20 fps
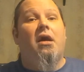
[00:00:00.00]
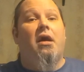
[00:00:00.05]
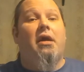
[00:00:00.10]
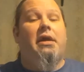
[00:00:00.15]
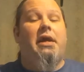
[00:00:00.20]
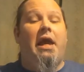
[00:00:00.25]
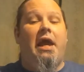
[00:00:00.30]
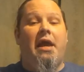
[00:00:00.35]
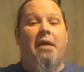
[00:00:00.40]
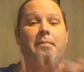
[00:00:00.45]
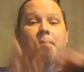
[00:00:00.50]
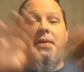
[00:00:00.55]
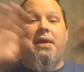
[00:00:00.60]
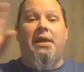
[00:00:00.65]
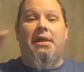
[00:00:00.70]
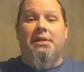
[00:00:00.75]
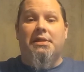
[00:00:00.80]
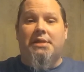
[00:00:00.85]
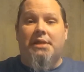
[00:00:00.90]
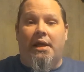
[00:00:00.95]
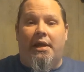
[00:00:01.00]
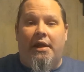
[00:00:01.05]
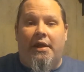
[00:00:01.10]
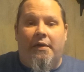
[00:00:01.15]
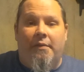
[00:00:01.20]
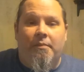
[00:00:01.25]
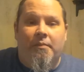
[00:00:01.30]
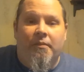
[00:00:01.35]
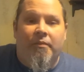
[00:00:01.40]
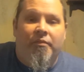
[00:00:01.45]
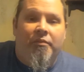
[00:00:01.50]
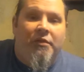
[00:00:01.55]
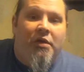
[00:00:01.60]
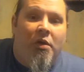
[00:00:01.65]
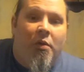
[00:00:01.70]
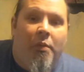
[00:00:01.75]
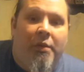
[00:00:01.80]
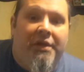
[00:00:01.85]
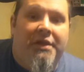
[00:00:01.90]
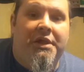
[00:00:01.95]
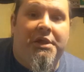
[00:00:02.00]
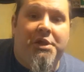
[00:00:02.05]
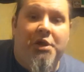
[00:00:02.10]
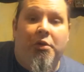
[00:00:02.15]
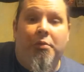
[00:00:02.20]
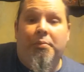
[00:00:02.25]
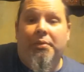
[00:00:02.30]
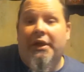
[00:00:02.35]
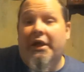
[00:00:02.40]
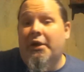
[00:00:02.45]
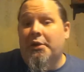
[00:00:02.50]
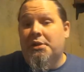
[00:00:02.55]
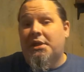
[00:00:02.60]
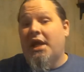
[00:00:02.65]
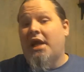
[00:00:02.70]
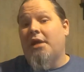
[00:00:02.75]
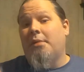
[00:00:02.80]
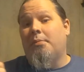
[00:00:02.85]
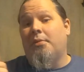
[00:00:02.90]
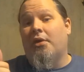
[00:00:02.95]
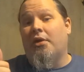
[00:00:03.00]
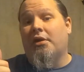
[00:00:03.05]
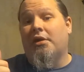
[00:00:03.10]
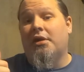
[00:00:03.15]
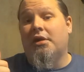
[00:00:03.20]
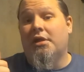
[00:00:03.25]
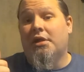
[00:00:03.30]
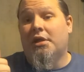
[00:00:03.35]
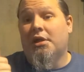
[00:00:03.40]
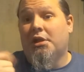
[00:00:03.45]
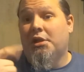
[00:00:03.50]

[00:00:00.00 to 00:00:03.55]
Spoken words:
A campaign setting, with its own player's handbook,